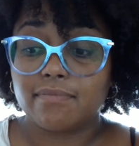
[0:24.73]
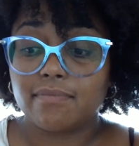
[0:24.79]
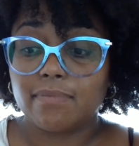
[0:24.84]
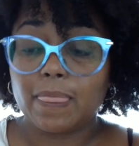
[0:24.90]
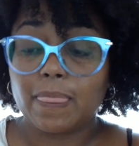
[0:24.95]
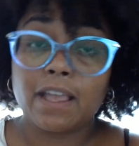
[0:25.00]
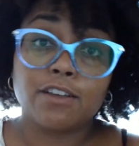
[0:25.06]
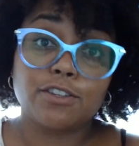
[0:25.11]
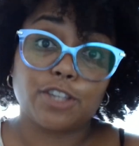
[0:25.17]

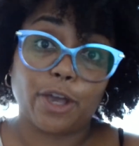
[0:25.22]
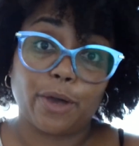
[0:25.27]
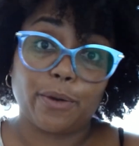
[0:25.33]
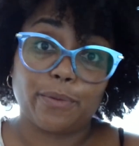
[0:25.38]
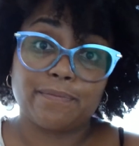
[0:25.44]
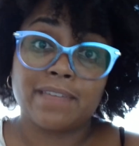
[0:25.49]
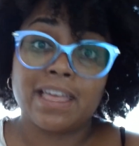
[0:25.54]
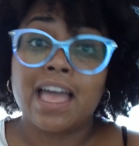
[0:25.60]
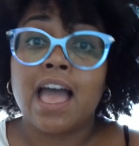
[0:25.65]
So,
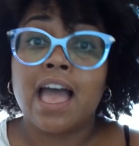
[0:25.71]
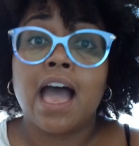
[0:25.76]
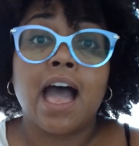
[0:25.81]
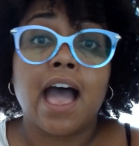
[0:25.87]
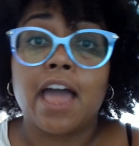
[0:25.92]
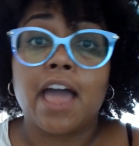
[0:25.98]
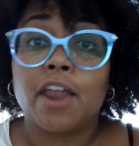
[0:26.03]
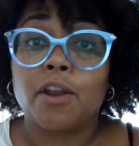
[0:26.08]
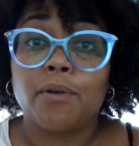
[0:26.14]
I
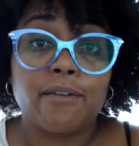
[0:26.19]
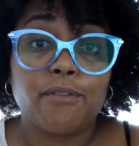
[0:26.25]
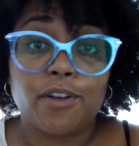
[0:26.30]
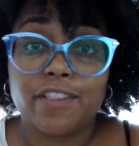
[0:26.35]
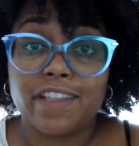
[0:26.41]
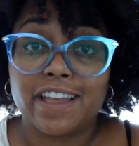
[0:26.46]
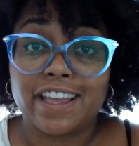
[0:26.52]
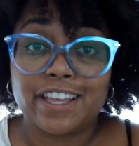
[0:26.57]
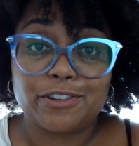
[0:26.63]
don't have all
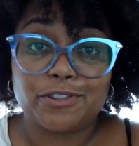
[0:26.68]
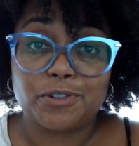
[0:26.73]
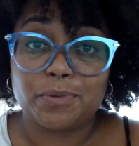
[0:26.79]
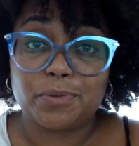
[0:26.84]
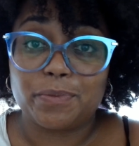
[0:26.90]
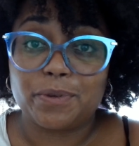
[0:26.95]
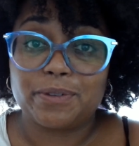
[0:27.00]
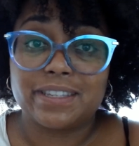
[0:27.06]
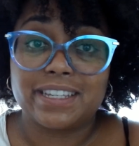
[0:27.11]
that intro
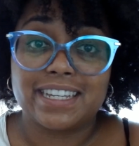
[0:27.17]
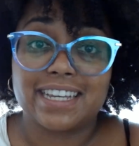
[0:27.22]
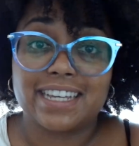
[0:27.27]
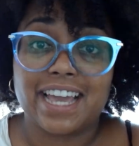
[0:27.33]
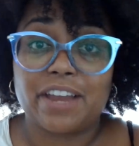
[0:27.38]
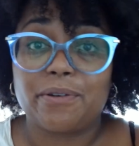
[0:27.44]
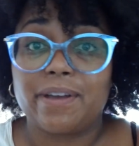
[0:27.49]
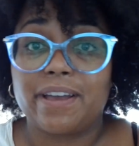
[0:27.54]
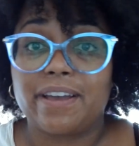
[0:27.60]
music, I
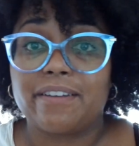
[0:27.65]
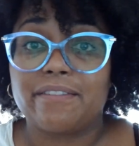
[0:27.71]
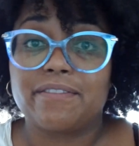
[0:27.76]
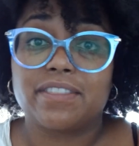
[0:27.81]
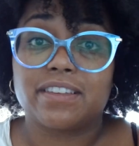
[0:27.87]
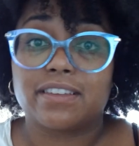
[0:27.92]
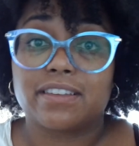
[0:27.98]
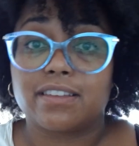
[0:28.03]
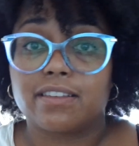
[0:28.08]
don't have
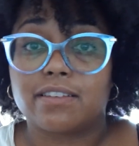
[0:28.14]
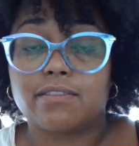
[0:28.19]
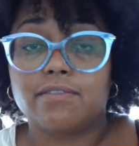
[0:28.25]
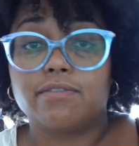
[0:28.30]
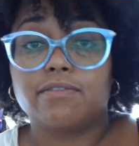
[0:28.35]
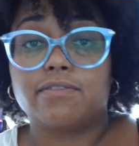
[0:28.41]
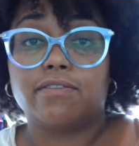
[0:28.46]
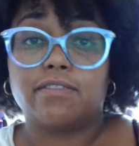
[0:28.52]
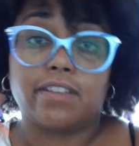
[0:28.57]
the
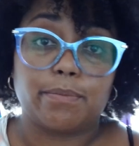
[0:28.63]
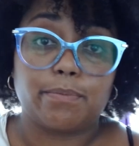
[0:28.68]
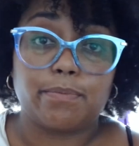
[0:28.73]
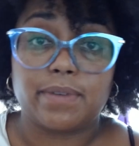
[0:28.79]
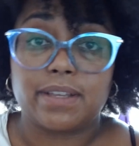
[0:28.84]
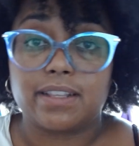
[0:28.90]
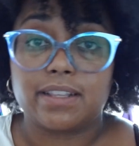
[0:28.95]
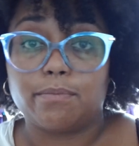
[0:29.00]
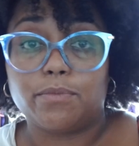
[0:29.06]
flip
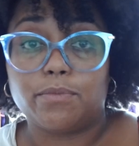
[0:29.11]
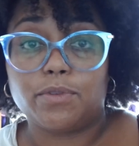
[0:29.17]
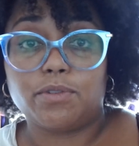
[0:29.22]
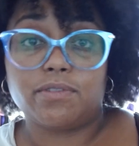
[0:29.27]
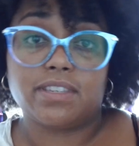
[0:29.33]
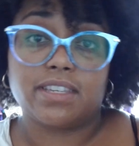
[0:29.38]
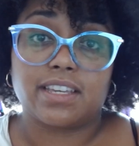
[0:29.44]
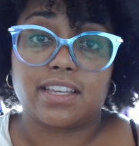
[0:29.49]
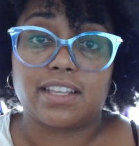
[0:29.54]
and the
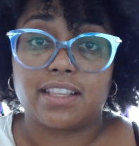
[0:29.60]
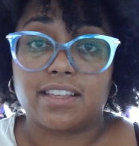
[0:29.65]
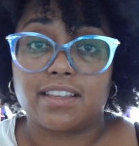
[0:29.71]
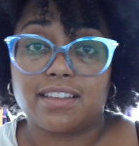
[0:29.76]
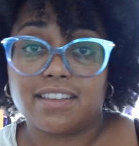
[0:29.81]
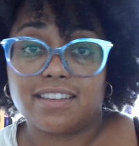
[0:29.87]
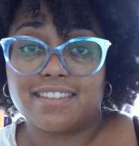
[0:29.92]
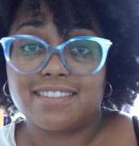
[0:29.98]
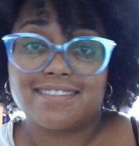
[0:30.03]
music and the
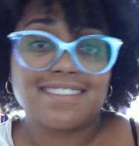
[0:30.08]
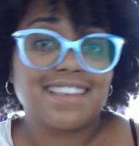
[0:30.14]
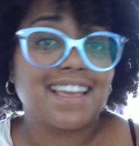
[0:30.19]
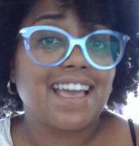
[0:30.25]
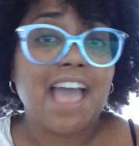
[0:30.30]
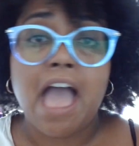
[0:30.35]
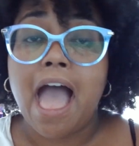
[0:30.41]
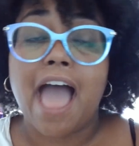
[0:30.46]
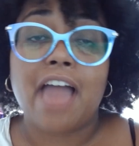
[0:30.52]

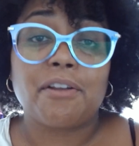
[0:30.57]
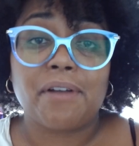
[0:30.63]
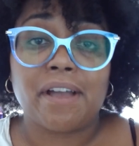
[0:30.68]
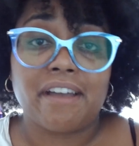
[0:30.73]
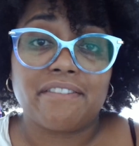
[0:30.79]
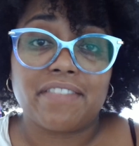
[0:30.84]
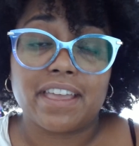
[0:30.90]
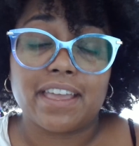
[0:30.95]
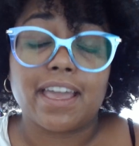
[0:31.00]
I don't have
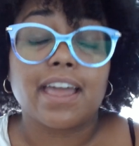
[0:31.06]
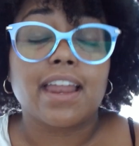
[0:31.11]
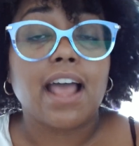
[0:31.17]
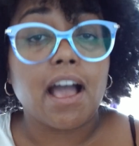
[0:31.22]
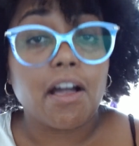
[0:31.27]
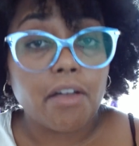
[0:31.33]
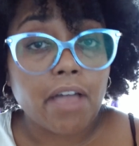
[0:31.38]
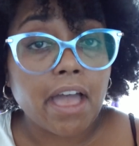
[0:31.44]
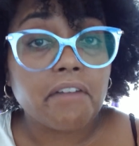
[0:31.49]
that yet.
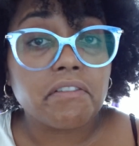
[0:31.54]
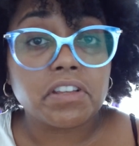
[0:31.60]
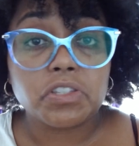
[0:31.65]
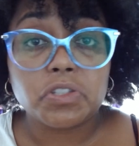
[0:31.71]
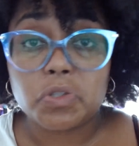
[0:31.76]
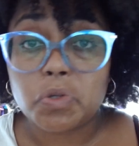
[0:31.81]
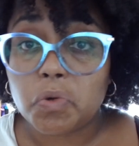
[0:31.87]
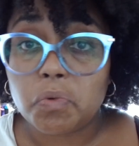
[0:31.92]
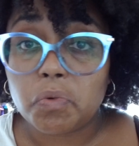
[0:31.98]
I'll have it
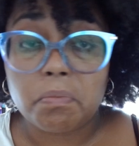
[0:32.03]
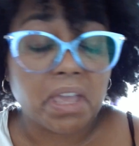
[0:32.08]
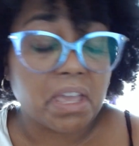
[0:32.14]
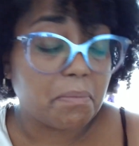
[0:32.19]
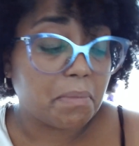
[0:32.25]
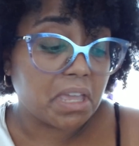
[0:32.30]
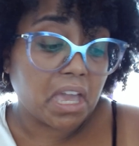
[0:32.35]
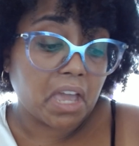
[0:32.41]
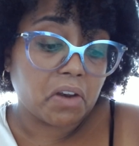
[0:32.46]
soon, maybe.
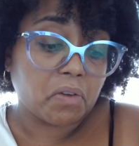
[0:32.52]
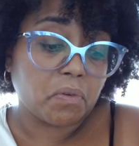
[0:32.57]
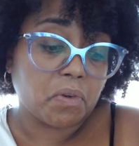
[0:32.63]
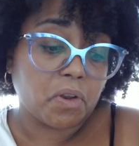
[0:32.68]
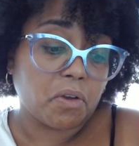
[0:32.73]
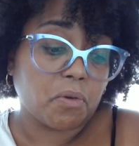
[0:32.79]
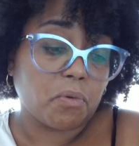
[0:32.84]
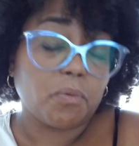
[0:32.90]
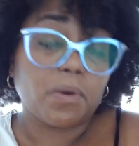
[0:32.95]
I don't
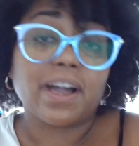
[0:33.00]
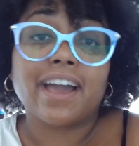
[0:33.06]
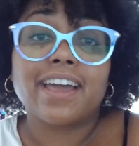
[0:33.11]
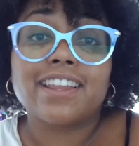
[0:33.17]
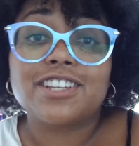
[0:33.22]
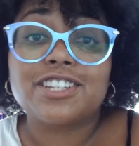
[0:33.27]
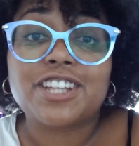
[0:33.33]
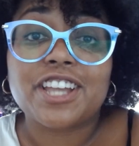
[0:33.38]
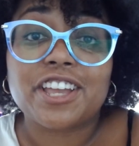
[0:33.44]
know what kind of
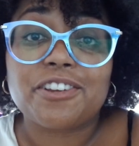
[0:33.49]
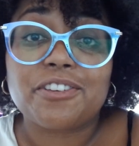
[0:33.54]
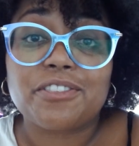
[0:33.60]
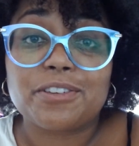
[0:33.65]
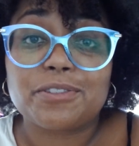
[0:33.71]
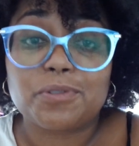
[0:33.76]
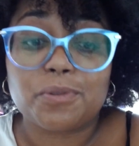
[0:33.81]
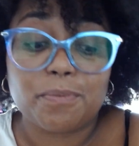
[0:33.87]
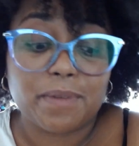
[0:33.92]
channel this
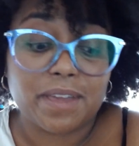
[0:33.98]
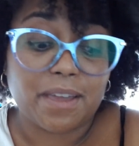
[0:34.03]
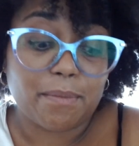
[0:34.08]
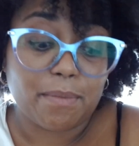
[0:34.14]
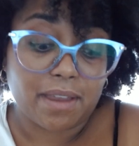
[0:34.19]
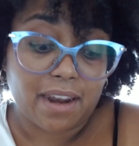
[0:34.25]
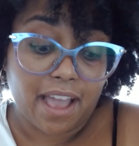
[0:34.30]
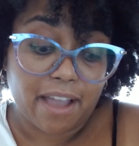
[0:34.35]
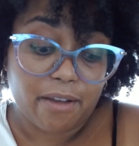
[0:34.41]
will be, but
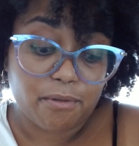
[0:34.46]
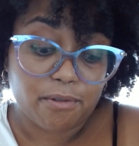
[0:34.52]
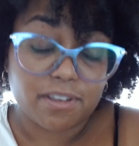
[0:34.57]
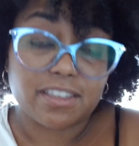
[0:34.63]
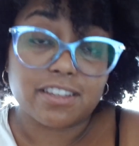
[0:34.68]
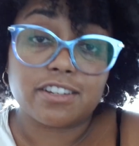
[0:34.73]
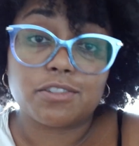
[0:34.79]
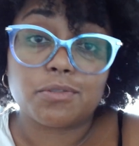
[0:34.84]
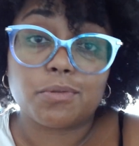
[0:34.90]
I really
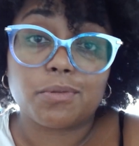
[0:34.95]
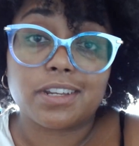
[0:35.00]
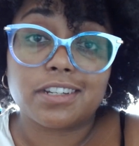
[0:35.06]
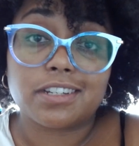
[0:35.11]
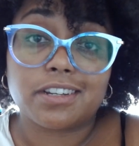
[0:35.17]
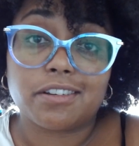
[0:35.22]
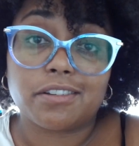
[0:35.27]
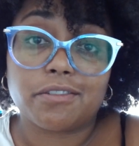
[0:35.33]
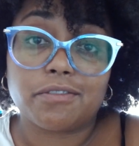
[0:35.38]
just want to
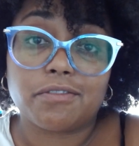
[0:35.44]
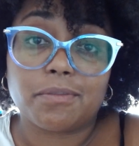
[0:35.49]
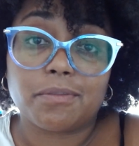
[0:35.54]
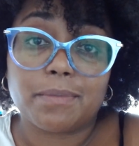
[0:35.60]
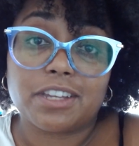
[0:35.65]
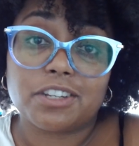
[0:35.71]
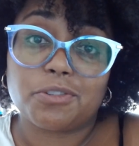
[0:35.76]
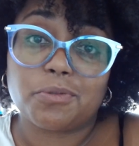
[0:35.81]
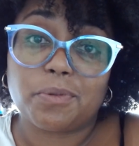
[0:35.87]
share
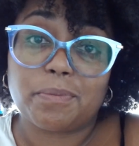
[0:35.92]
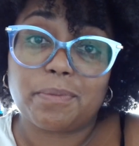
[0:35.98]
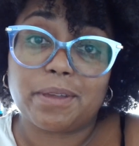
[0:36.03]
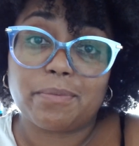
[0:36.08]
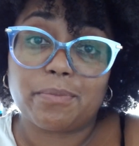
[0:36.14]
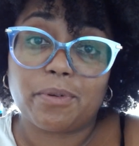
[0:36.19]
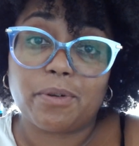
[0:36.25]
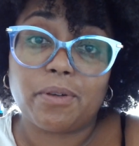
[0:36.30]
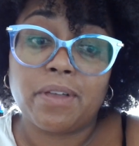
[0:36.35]
information with
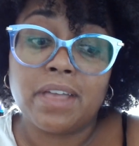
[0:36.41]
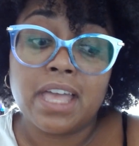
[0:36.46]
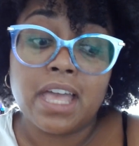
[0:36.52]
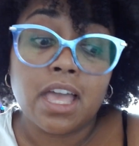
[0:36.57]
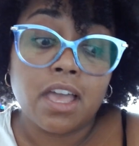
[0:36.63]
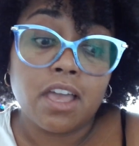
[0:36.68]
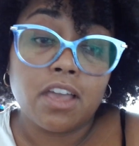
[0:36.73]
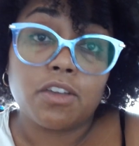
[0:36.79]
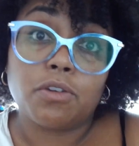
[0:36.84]
people,
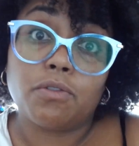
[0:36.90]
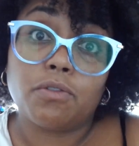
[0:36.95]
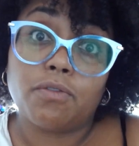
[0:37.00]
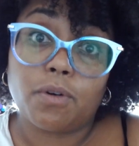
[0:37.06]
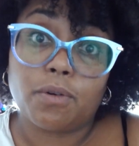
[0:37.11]
you folks